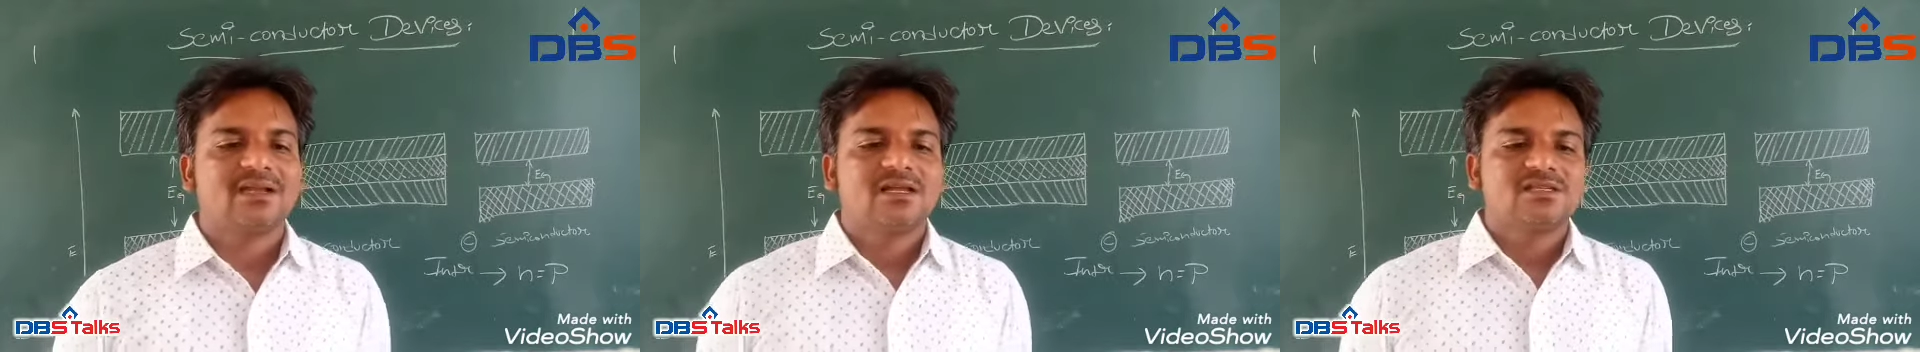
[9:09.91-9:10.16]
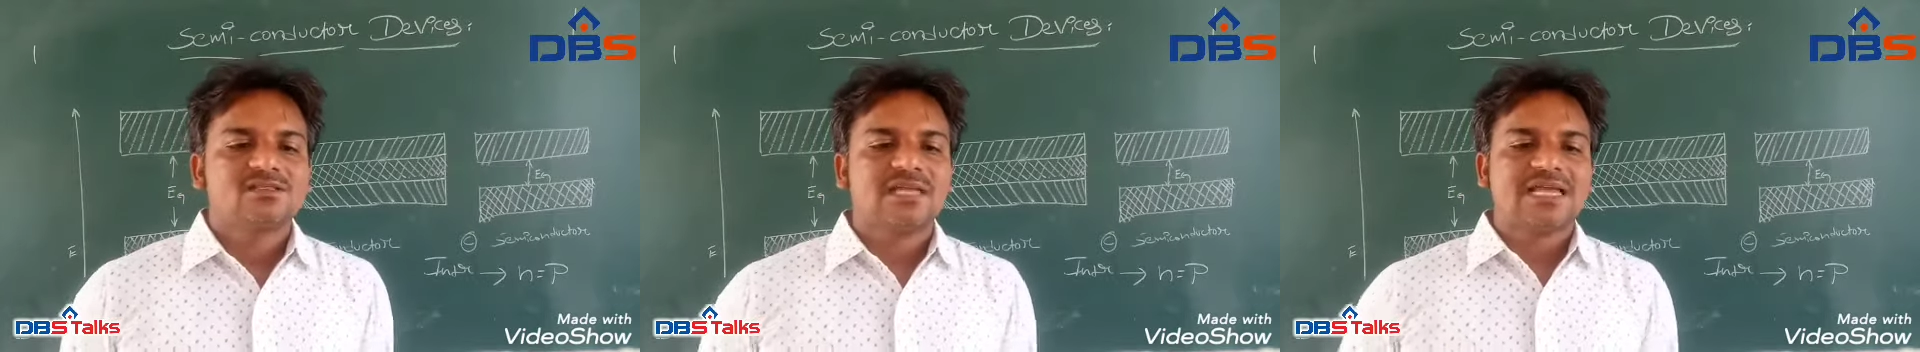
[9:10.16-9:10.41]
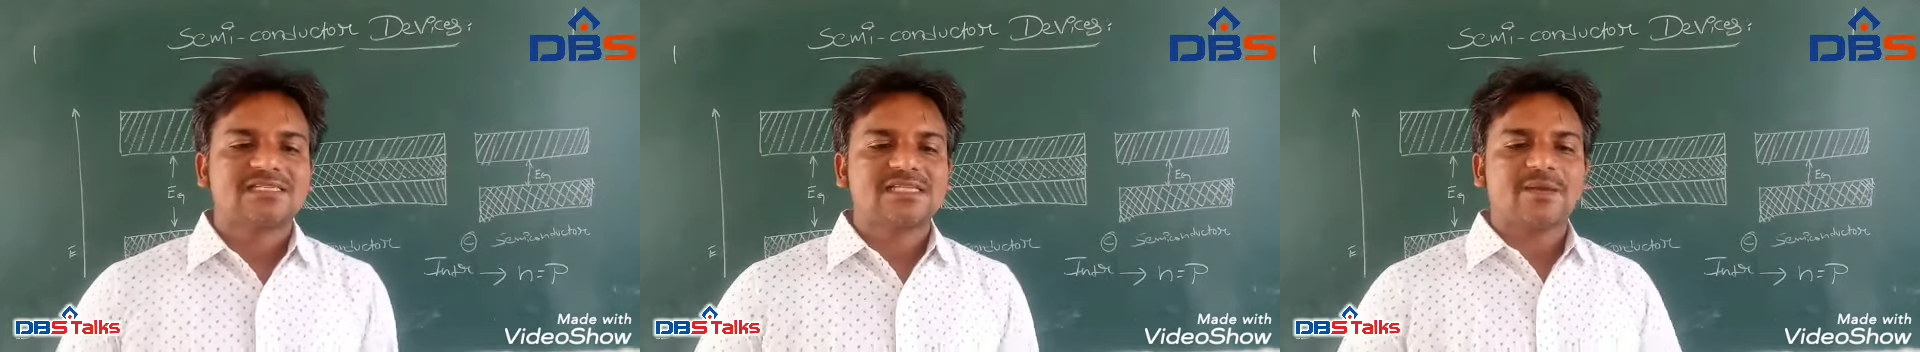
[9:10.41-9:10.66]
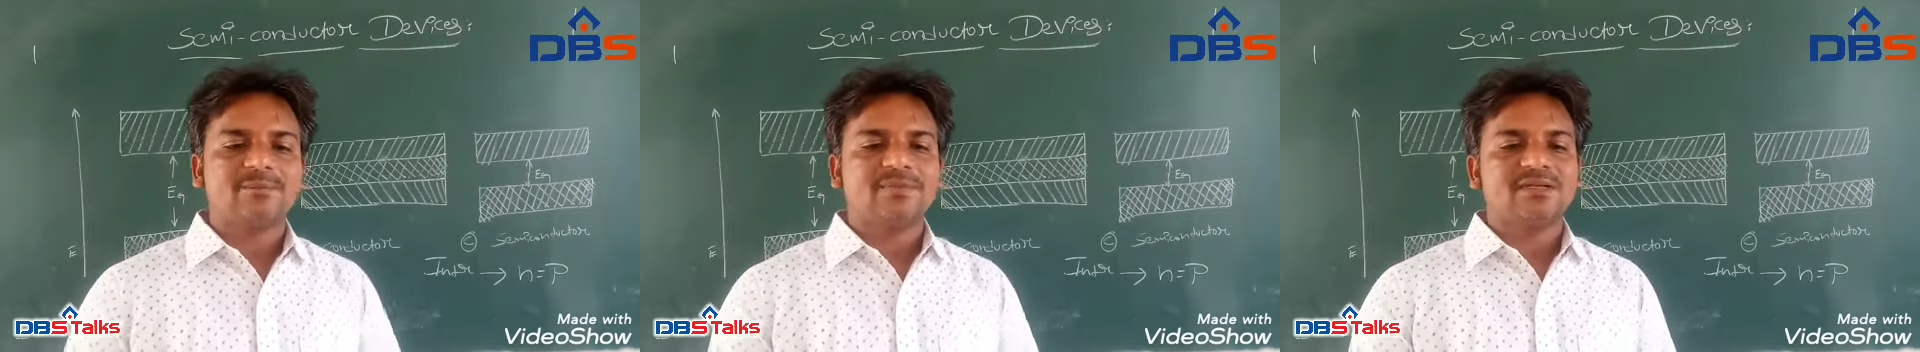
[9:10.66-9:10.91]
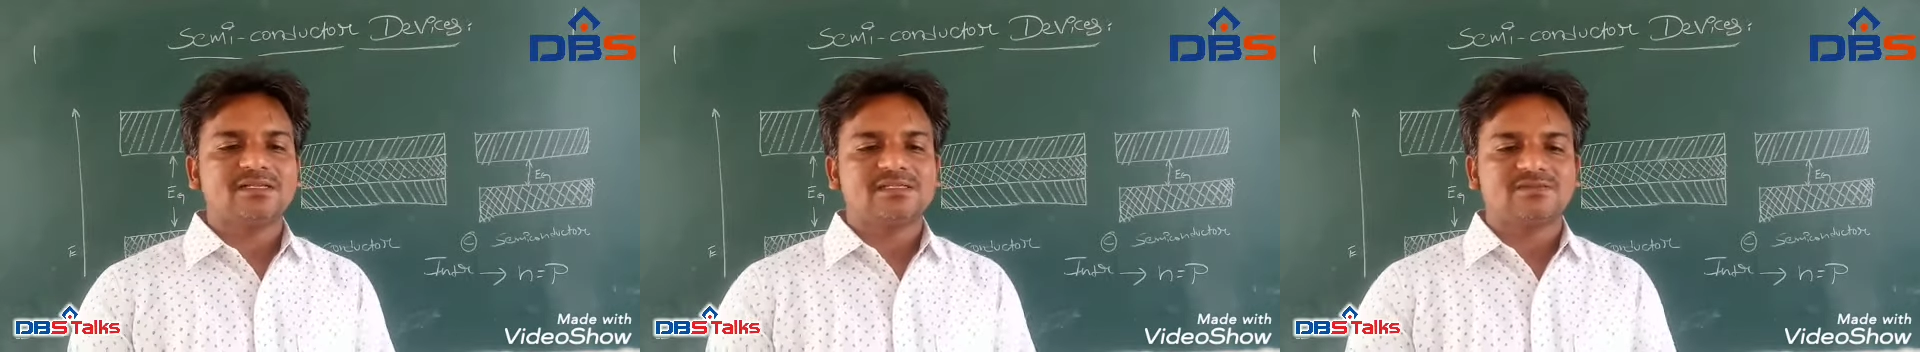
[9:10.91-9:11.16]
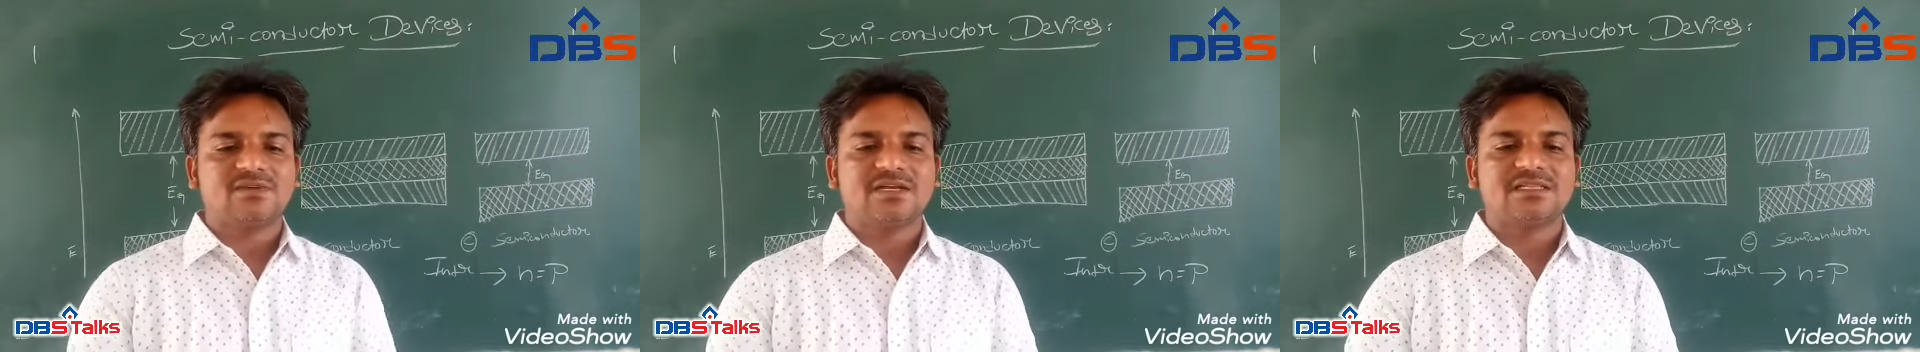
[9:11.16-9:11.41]
So examples
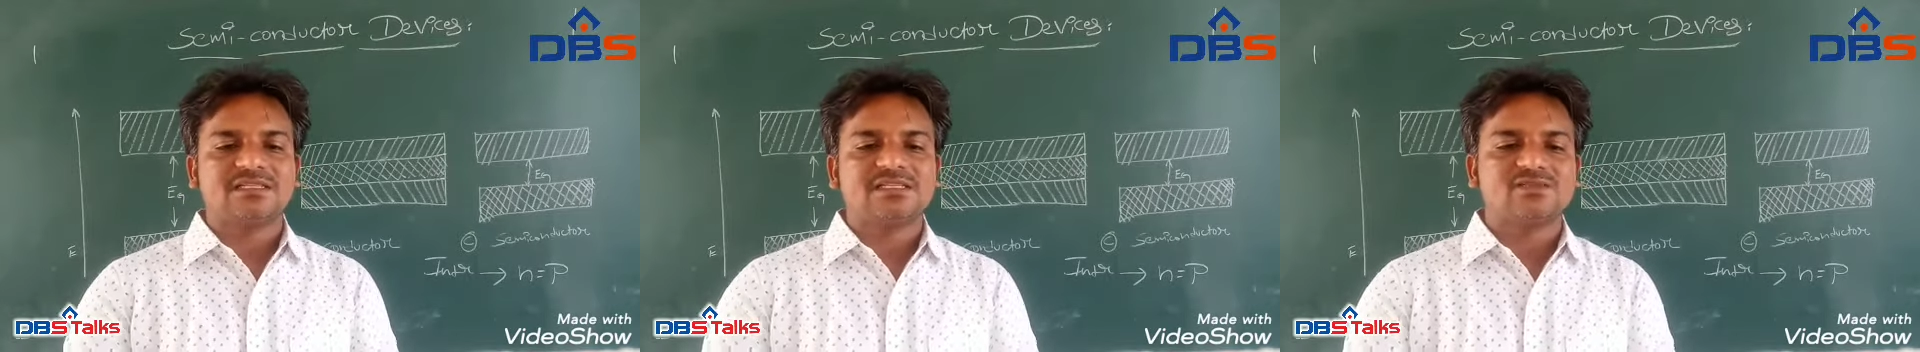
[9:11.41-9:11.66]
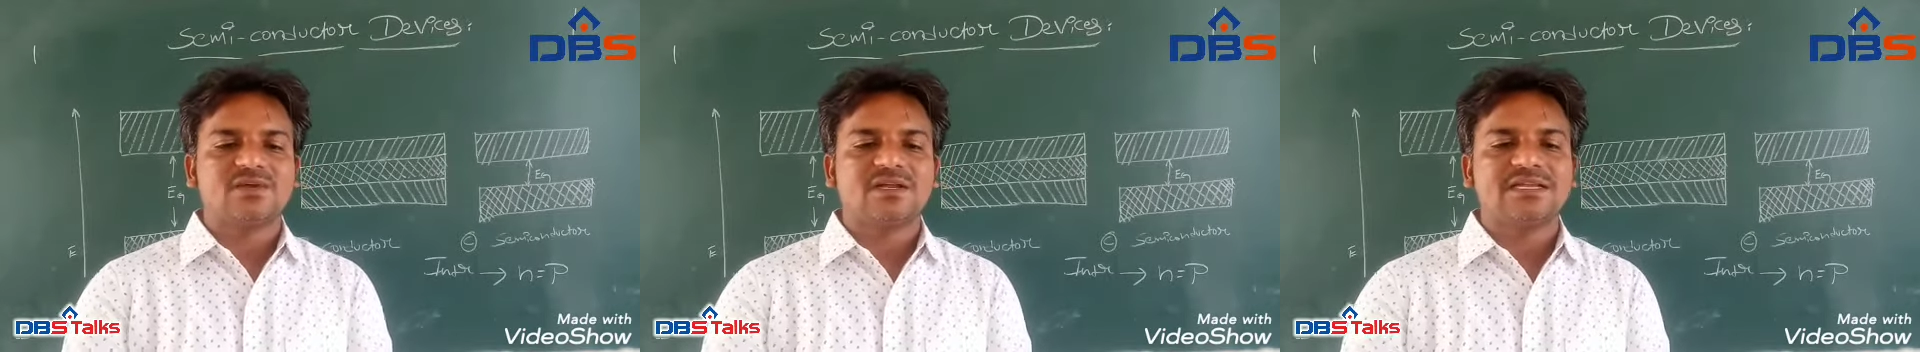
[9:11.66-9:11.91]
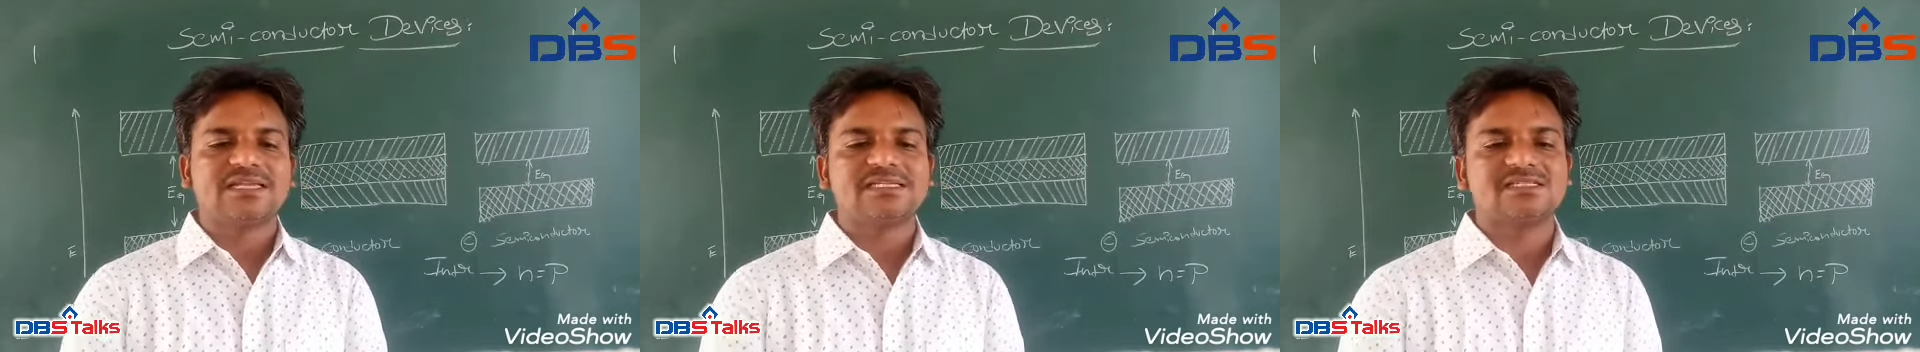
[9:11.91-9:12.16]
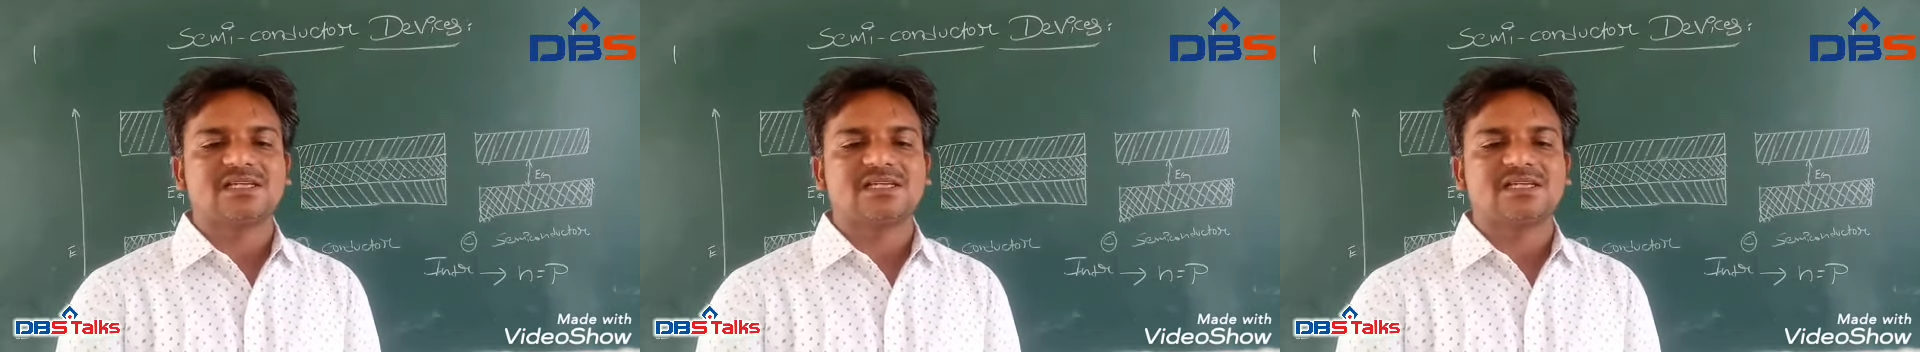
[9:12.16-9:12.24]
for this one is